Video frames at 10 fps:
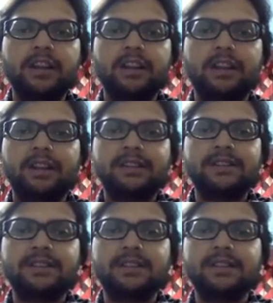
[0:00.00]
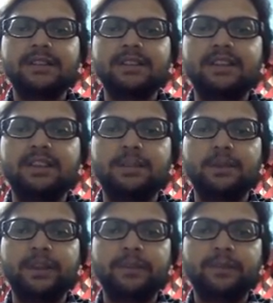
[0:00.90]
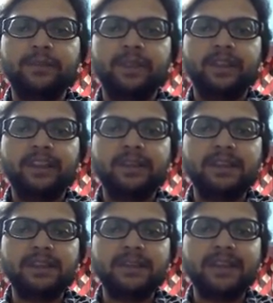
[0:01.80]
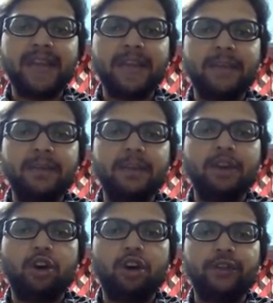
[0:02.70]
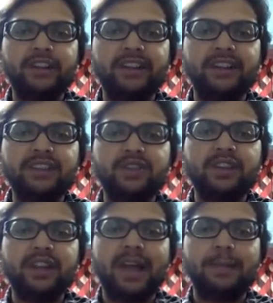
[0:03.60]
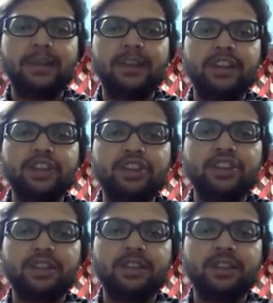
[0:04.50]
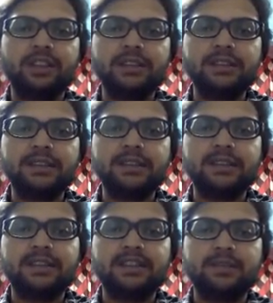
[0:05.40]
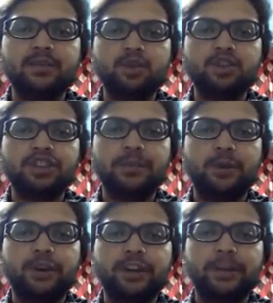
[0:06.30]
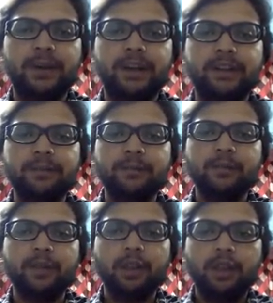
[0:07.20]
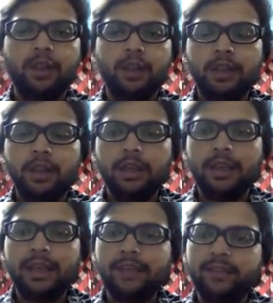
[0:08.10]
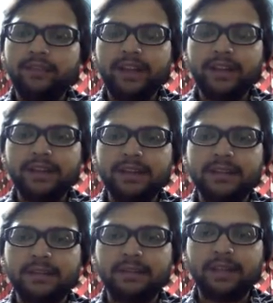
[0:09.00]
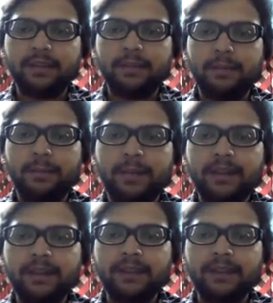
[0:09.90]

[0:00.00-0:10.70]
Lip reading: Let's discuss the third point. It must be capable of industrial application. This is the most important part. I've invented something, but